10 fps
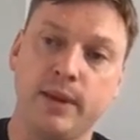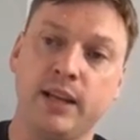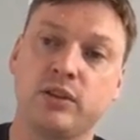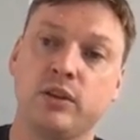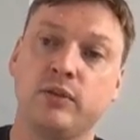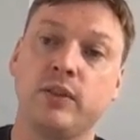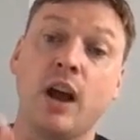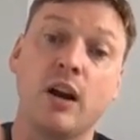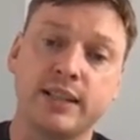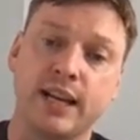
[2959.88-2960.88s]
sort of the
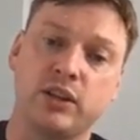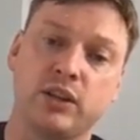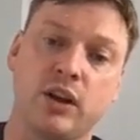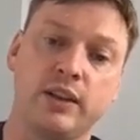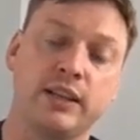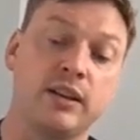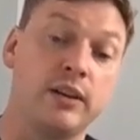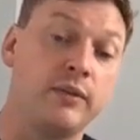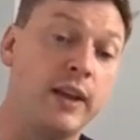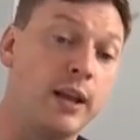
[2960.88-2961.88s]
architecture side that
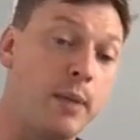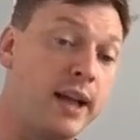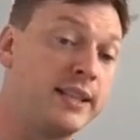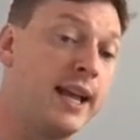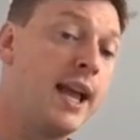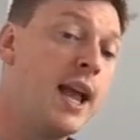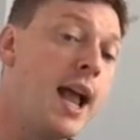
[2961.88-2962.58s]
started to think about it.